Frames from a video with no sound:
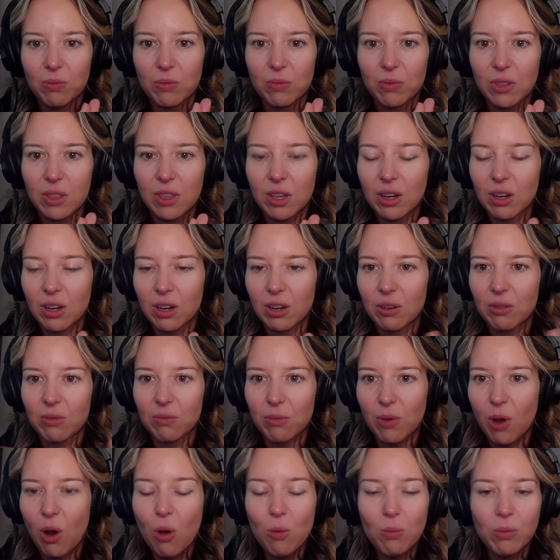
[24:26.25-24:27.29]
their
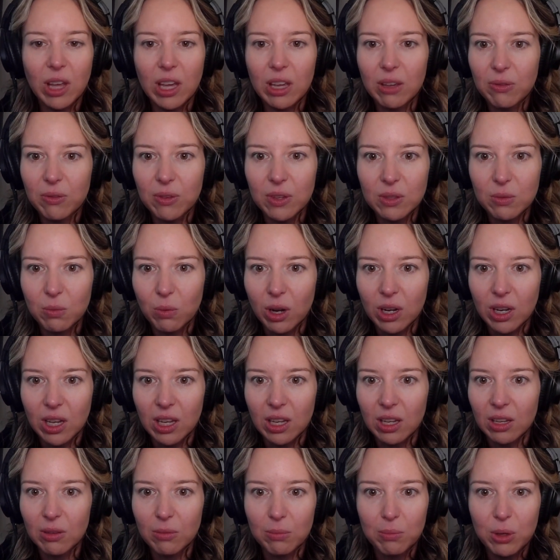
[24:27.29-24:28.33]
home life is
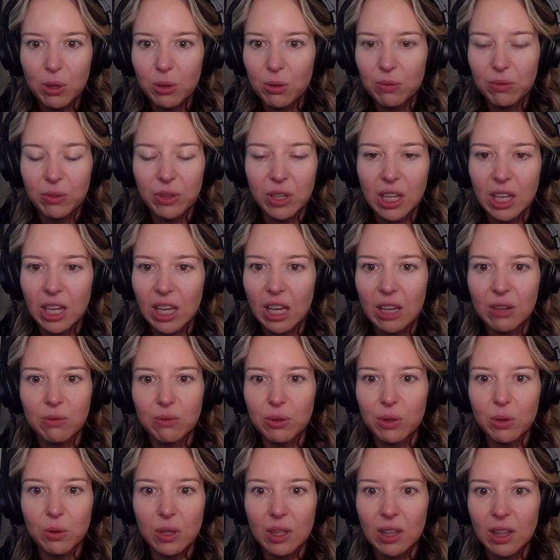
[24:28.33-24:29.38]
running beautifully and
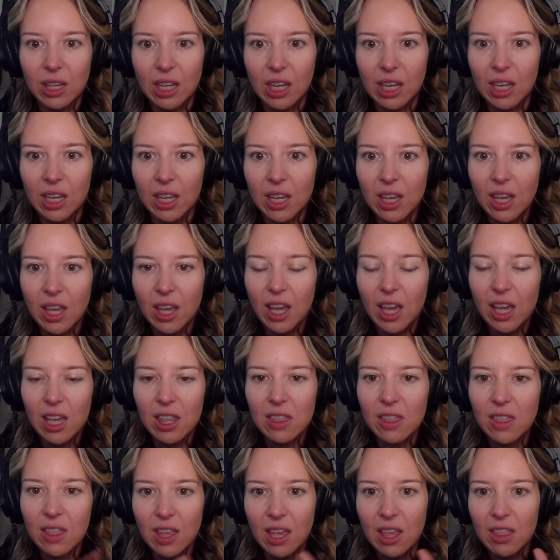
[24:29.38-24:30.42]
fluidly.
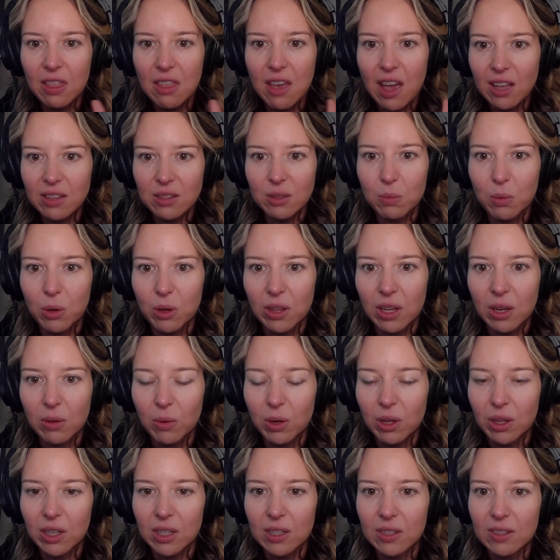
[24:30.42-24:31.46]
And that's where they
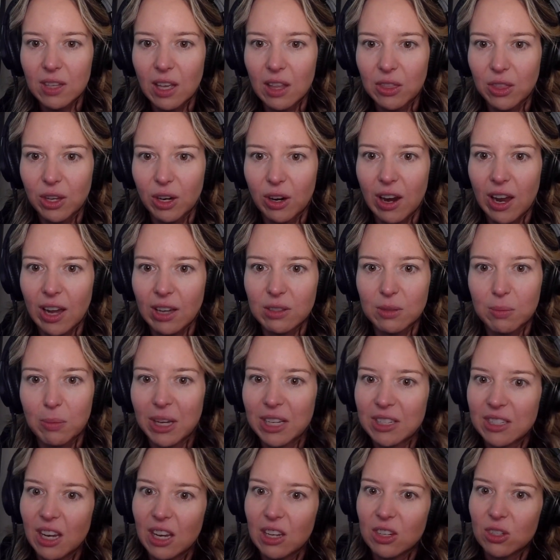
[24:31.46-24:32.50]
really set their
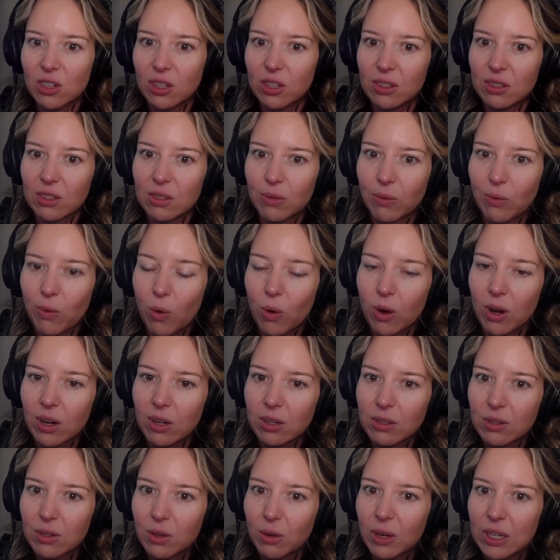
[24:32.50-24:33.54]
expectations for.
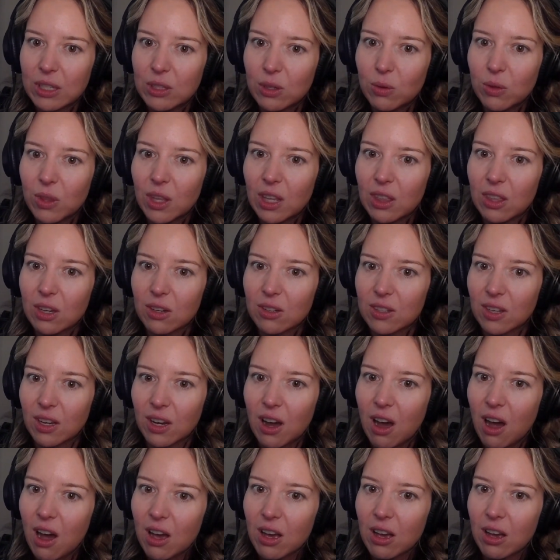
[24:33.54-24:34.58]
So I do think there's a
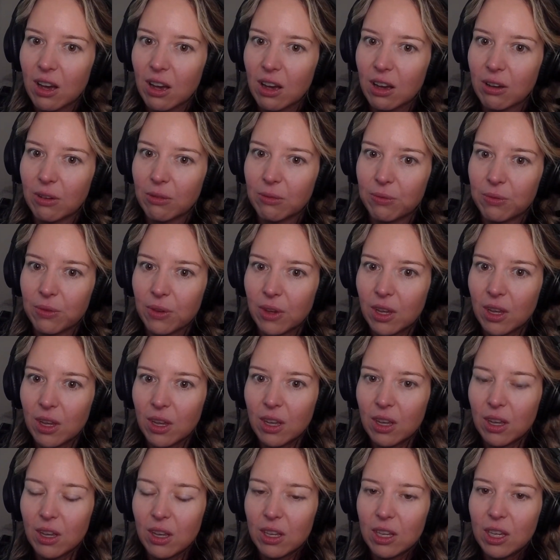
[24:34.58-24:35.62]
cut of,
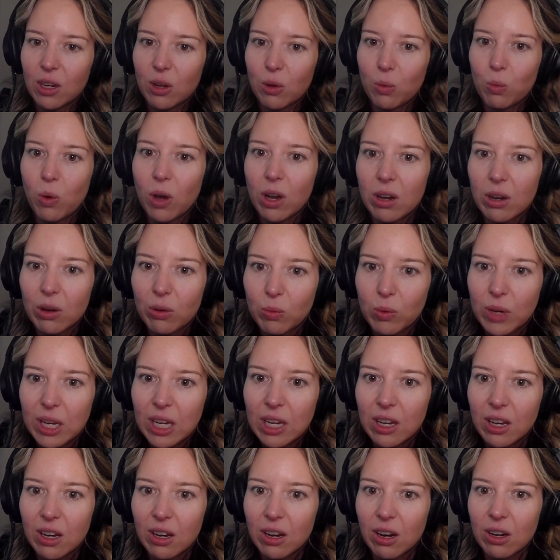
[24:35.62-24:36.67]
what
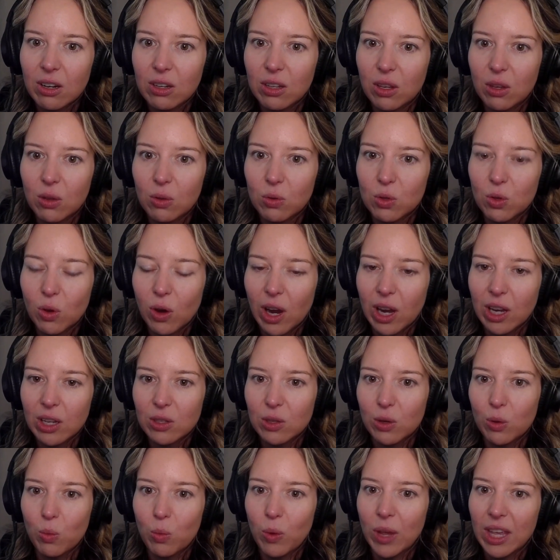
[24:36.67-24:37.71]
arena are you trying
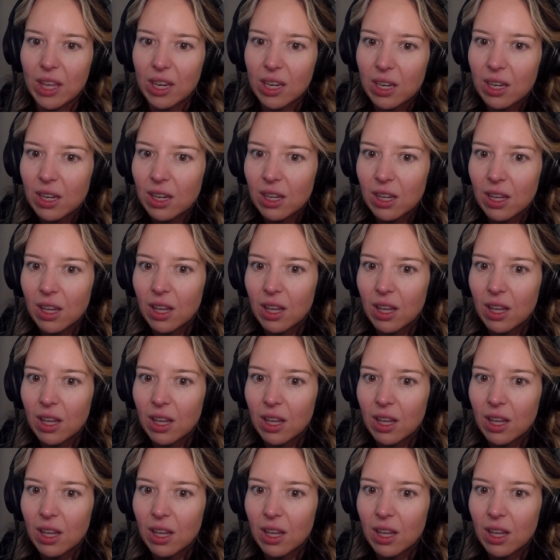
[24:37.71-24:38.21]
to win?